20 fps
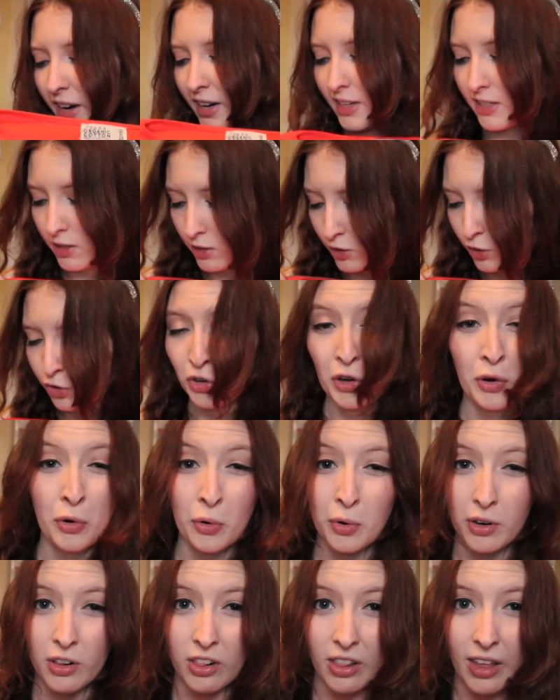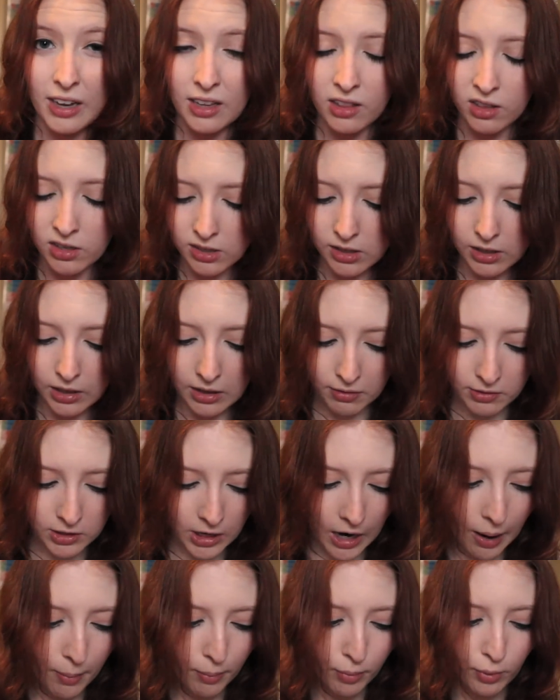I guess it's 3/4 length sleeve
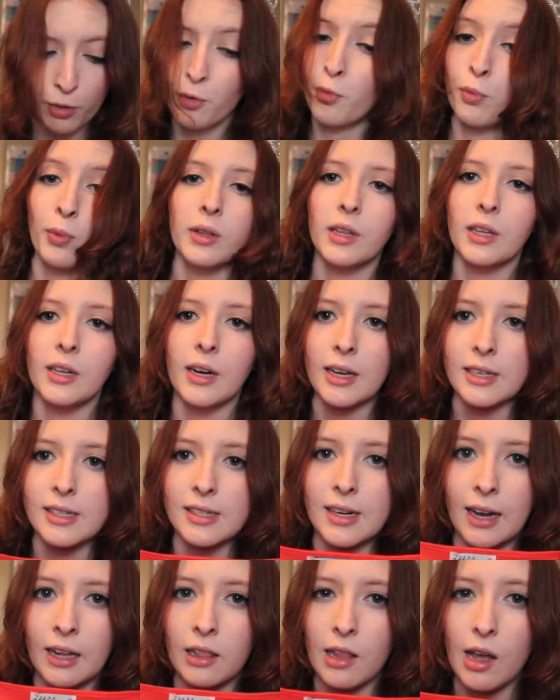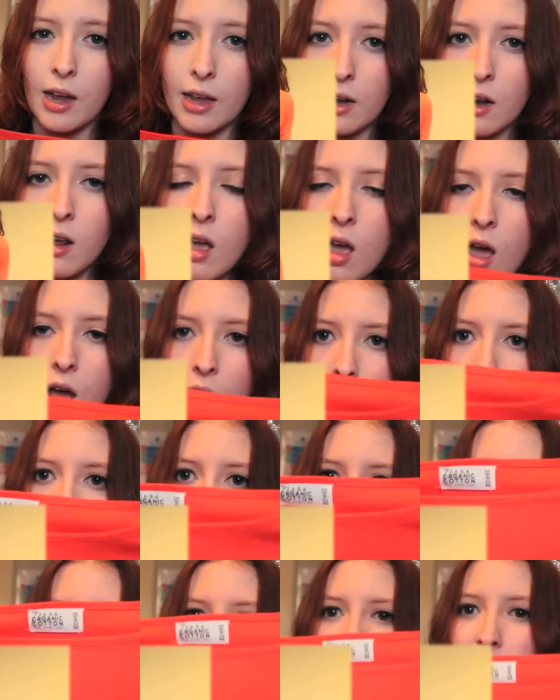top with a really nice neckline.
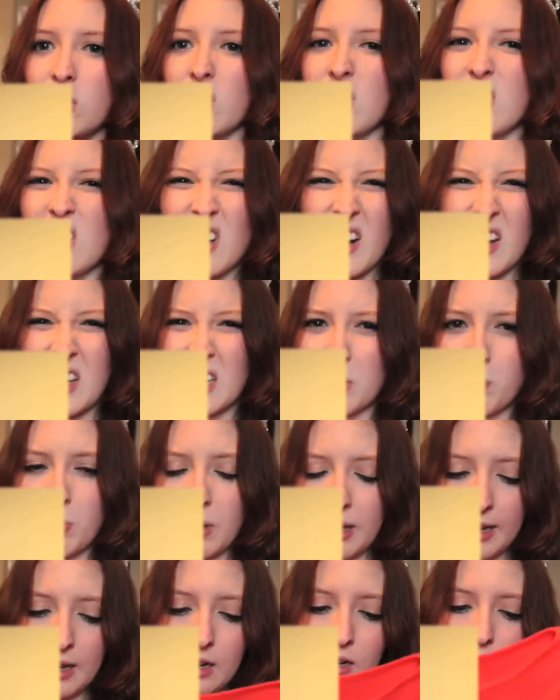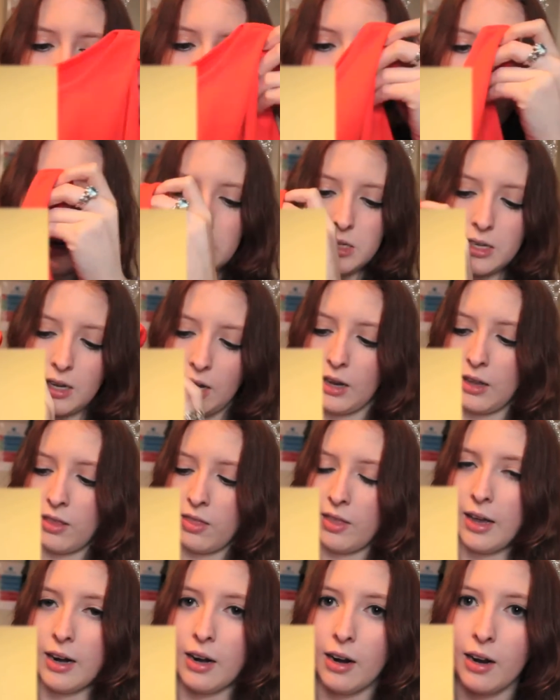It's just a nice plain basic
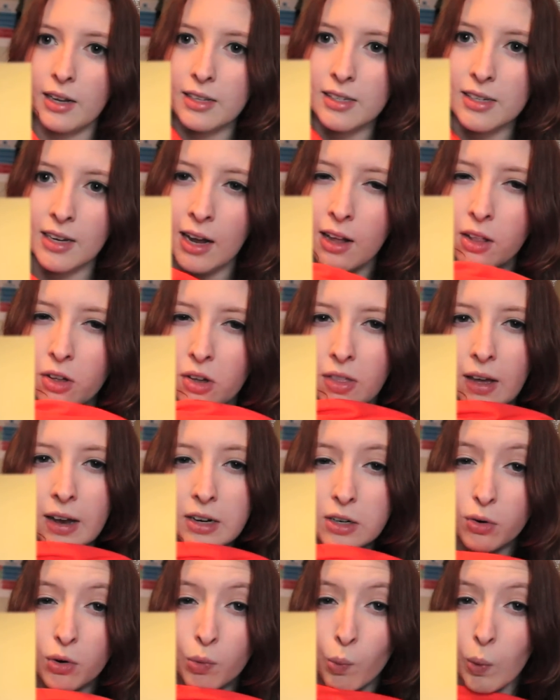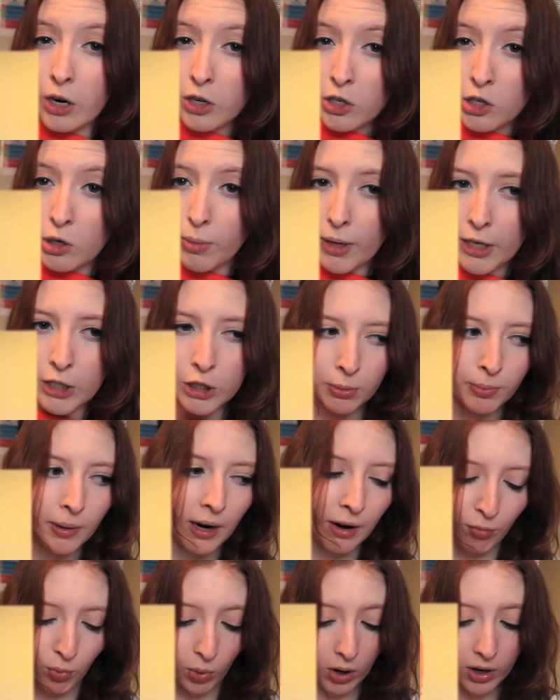that it's a color that I don't wear too much, but
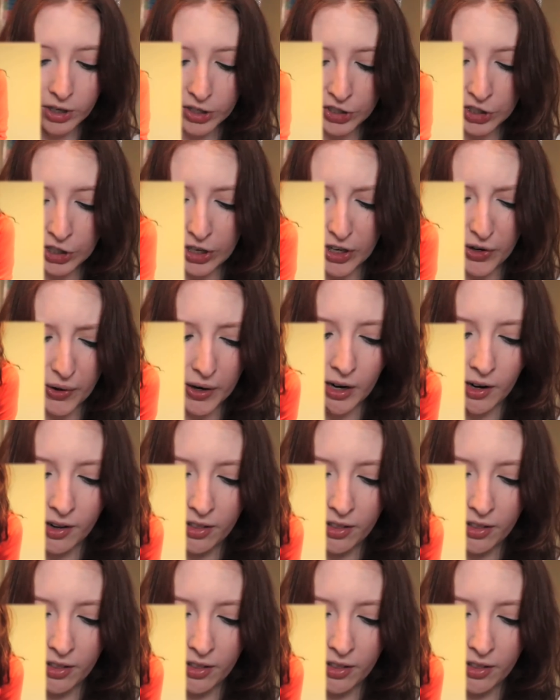I've wanted to, and